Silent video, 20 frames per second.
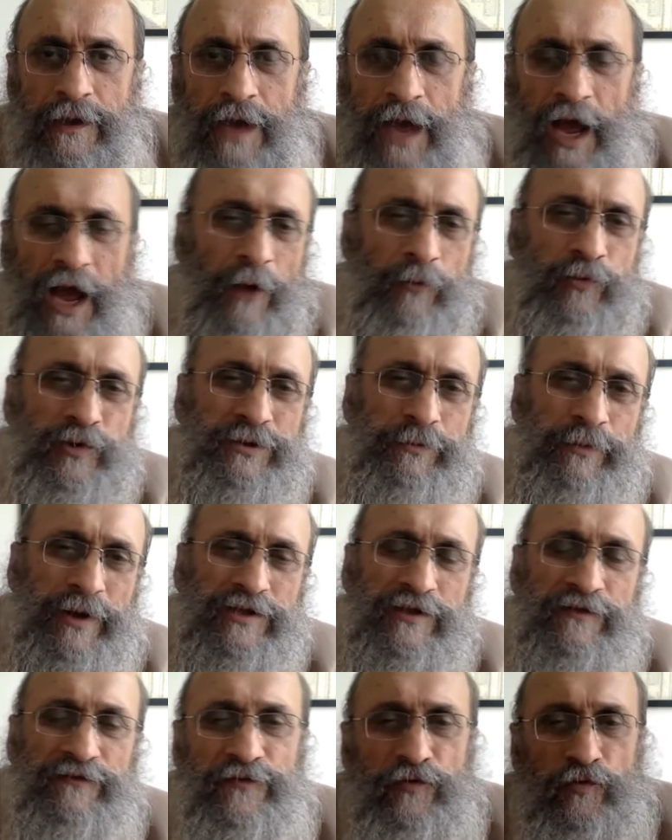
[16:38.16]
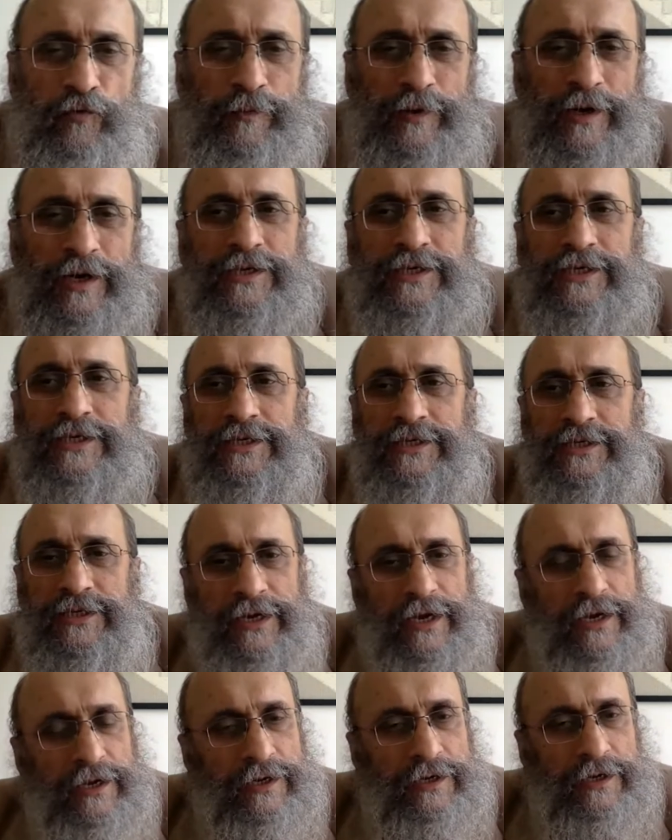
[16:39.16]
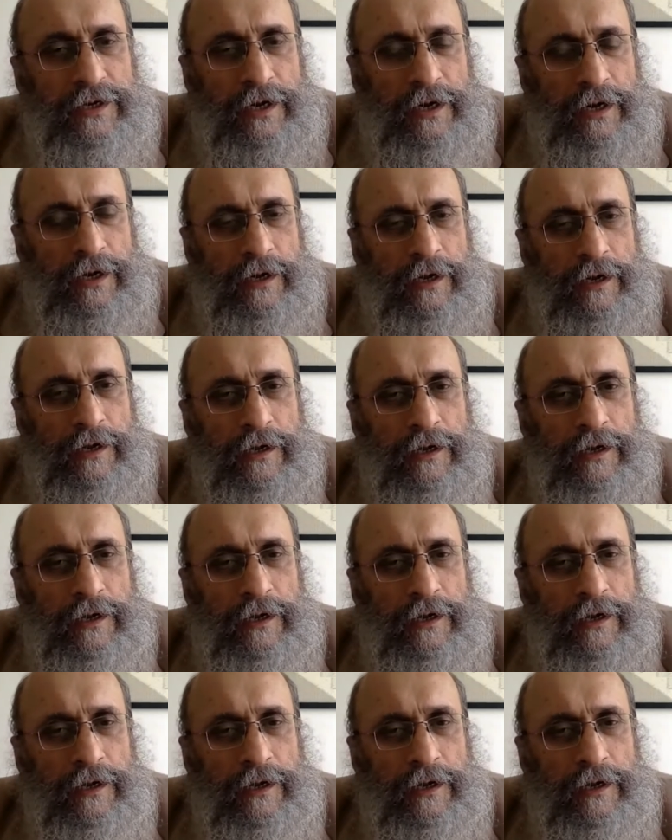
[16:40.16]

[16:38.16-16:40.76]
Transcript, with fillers: I was among the few persons in India